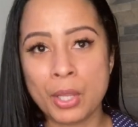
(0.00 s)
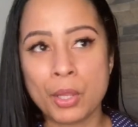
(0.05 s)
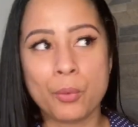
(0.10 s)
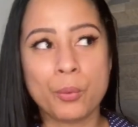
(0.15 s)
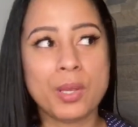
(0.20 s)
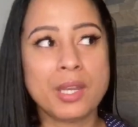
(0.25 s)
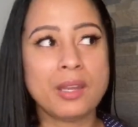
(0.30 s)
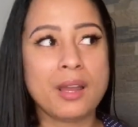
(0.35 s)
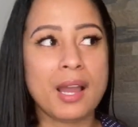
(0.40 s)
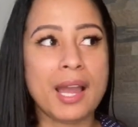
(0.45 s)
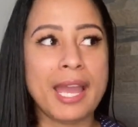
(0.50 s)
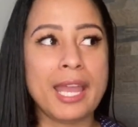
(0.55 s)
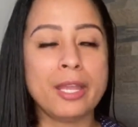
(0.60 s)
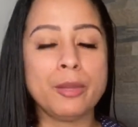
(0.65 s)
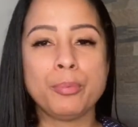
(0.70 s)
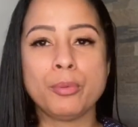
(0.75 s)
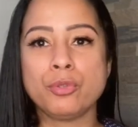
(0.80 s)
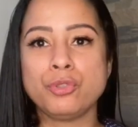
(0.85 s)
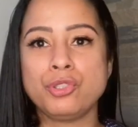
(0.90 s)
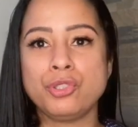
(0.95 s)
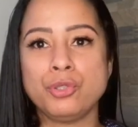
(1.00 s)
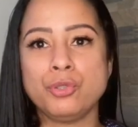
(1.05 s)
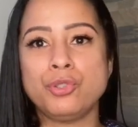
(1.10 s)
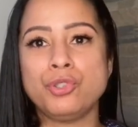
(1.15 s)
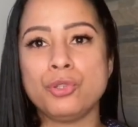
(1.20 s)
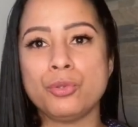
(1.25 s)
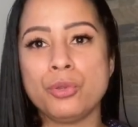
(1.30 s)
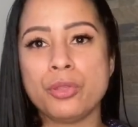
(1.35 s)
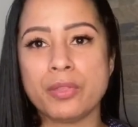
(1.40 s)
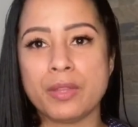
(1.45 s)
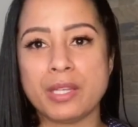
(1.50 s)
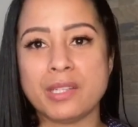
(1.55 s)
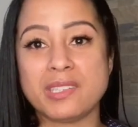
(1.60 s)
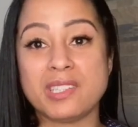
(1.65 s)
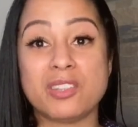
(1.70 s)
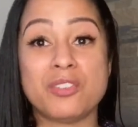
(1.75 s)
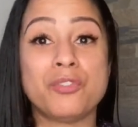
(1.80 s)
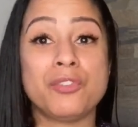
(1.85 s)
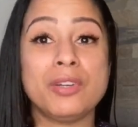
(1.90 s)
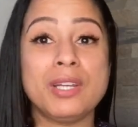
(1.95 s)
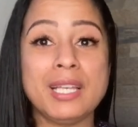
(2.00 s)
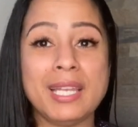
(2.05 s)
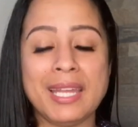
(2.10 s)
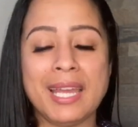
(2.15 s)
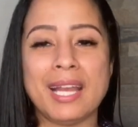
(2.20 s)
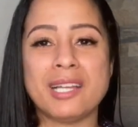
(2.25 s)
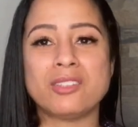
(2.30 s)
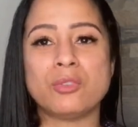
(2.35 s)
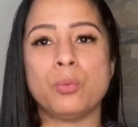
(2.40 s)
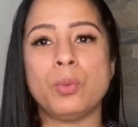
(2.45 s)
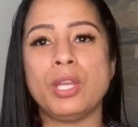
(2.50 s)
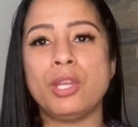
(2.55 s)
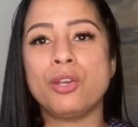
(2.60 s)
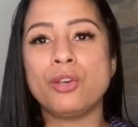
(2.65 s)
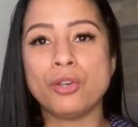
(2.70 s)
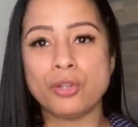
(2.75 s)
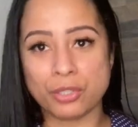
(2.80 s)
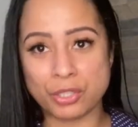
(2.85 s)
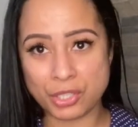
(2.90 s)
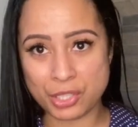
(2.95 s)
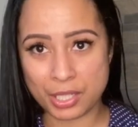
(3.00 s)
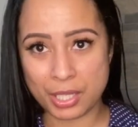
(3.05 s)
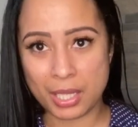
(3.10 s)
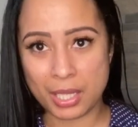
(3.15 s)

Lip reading: We're not able to do things as freely as we could